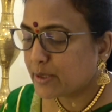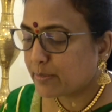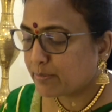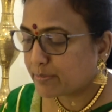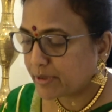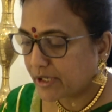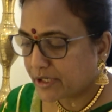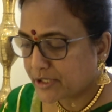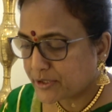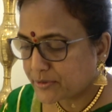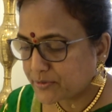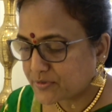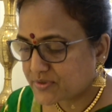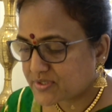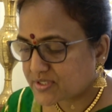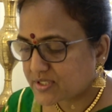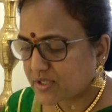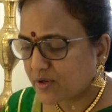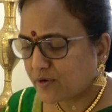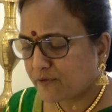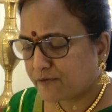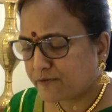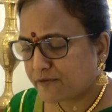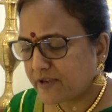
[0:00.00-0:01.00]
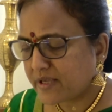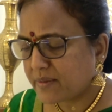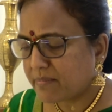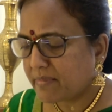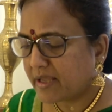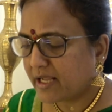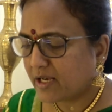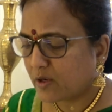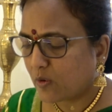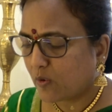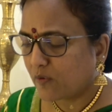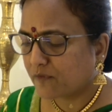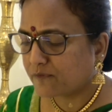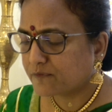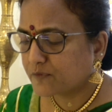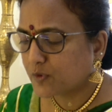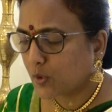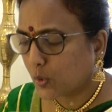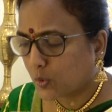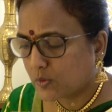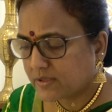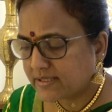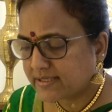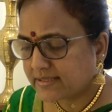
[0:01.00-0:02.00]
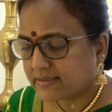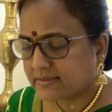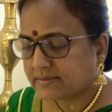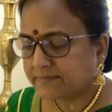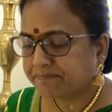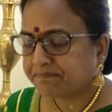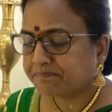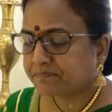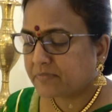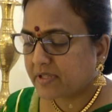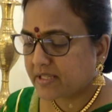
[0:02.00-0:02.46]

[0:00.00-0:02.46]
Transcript: produced a female of golden